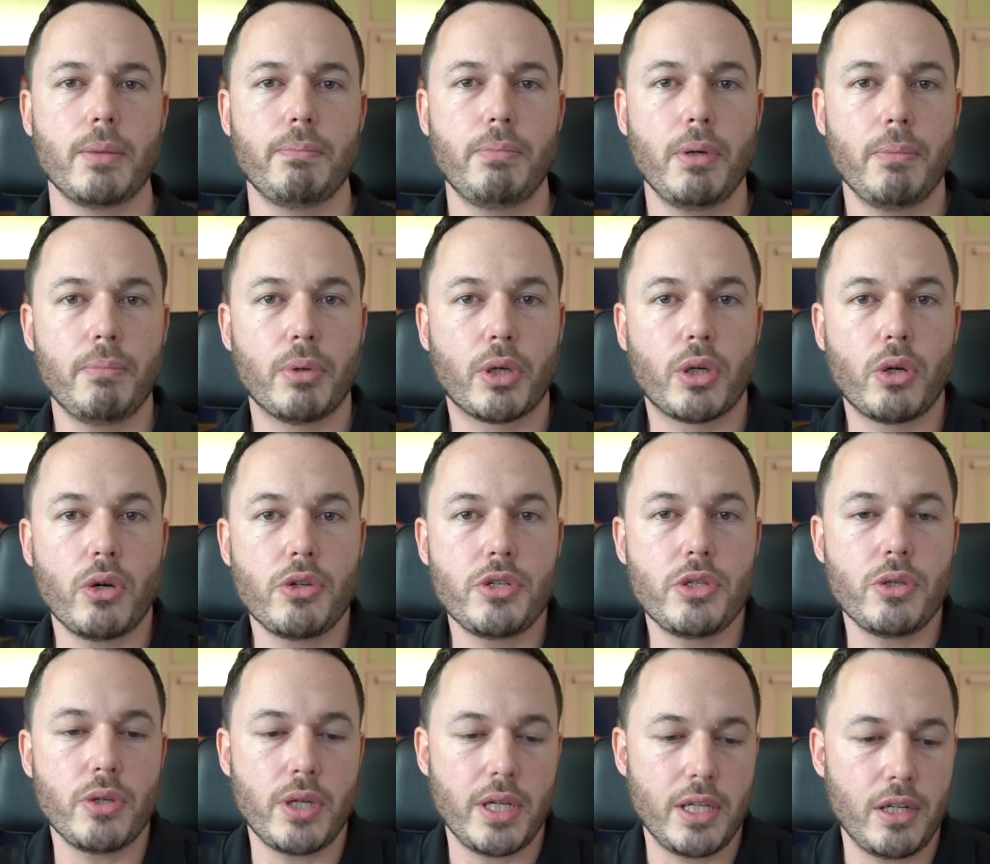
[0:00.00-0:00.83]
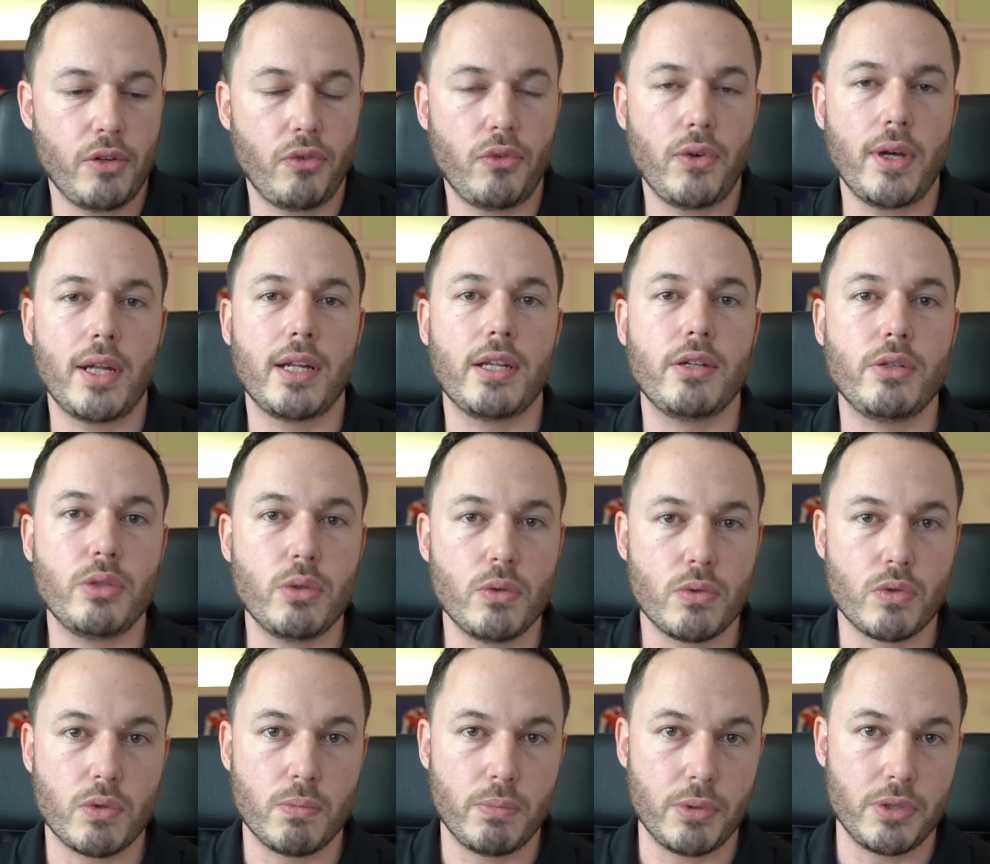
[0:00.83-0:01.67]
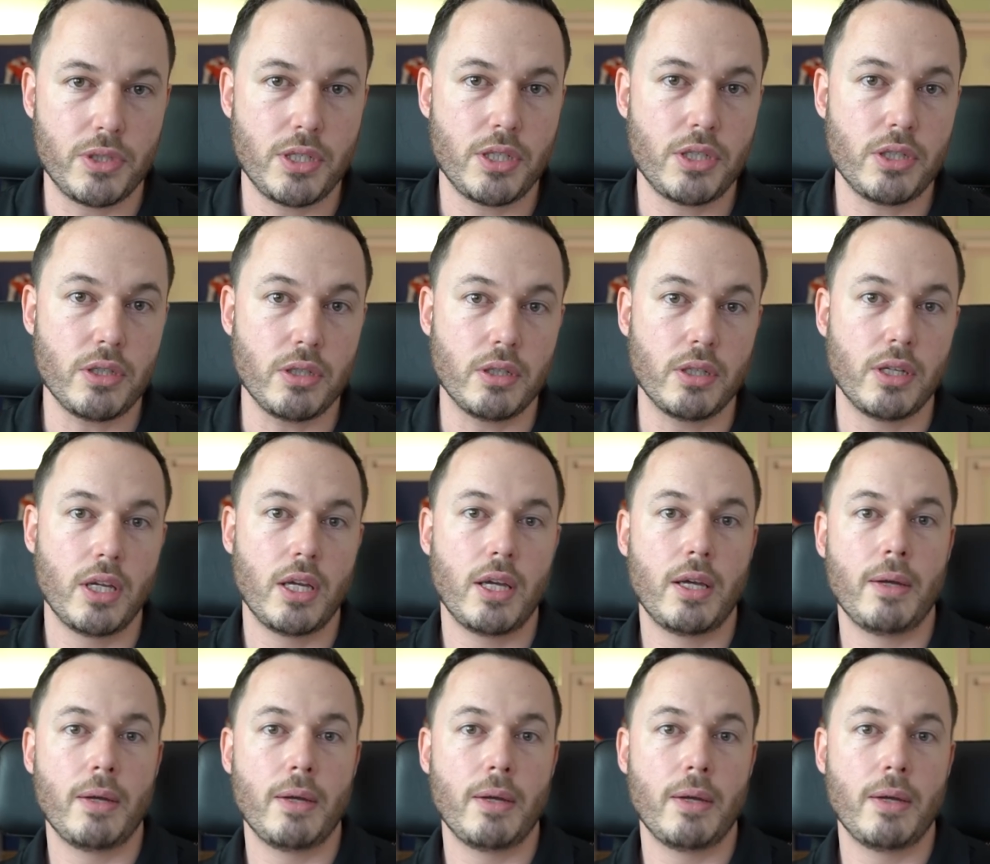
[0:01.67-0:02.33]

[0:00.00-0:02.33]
but because you're in a fairly neutral position,